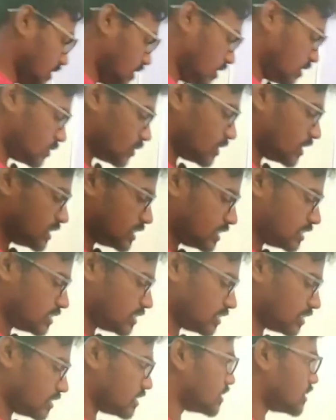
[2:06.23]
So this is
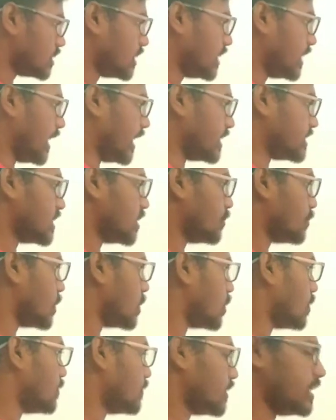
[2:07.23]
the
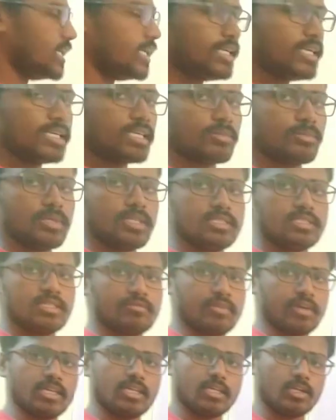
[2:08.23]
example of indeterministic
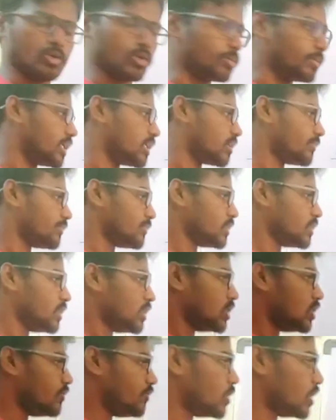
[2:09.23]
finite automata.
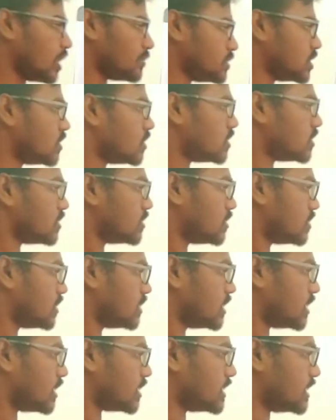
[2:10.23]
If we observe
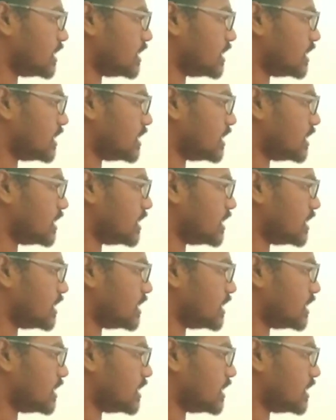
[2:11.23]
the